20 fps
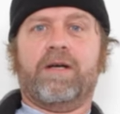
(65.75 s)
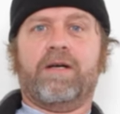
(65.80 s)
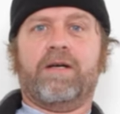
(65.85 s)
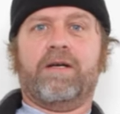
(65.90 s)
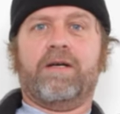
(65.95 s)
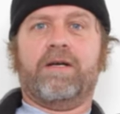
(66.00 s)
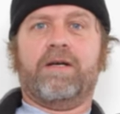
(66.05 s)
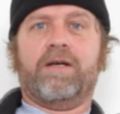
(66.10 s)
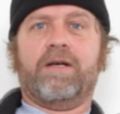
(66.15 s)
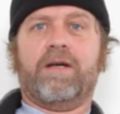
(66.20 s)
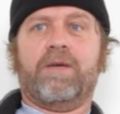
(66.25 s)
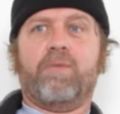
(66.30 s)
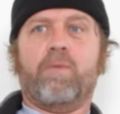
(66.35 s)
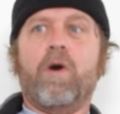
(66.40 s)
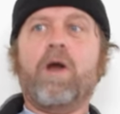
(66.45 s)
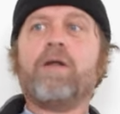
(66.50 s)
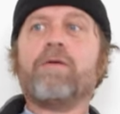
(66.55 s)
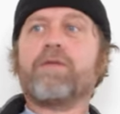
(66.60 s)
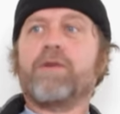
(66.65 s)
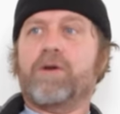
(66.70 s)
And
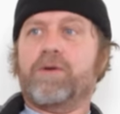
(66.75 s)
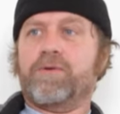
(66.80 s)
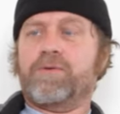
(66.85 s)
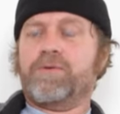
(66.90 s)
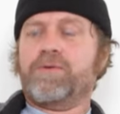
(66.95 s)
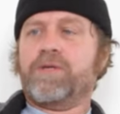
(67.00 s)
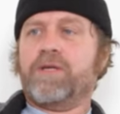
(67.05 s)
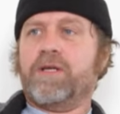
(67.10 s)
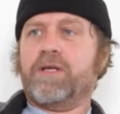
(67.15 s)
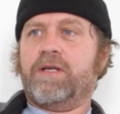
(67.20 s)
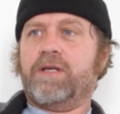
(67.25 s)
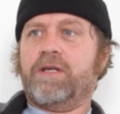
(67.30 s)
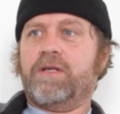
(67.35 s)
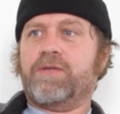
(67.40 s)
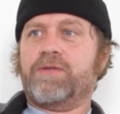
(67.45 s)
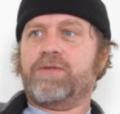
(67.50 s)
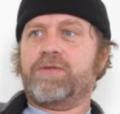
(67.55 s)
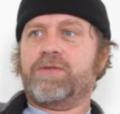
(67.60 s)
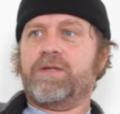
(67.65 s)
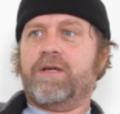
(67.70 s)
one of those
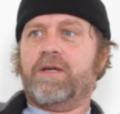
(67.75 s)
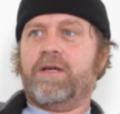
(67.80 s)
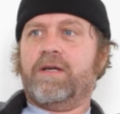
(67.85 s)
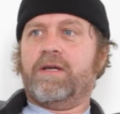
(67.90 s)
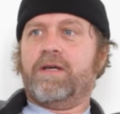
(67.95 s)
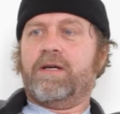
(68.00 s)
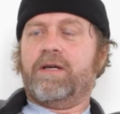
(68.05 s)
is